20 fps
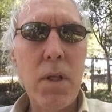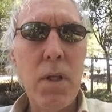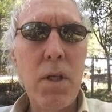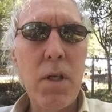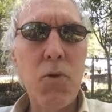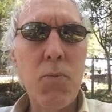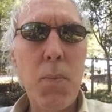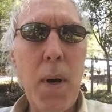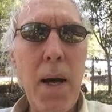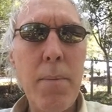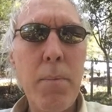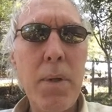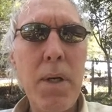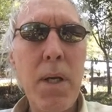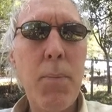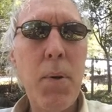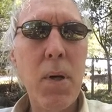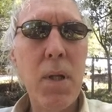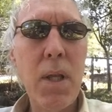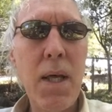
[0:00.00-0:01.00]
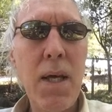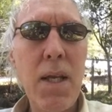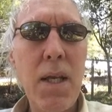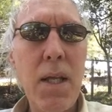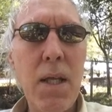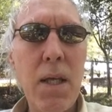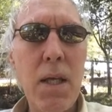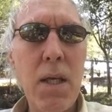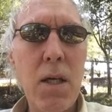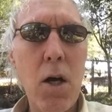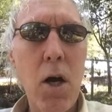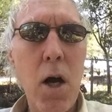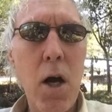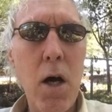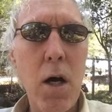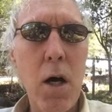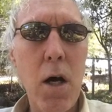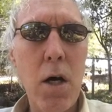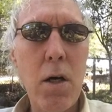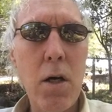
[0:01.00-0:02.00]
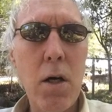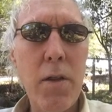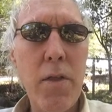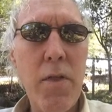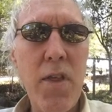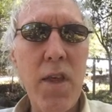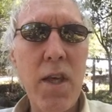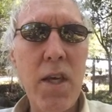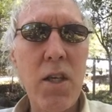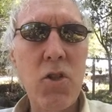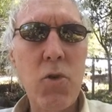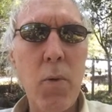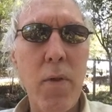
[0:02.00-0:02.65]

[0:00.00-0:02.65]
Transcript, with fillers: is by manipulating things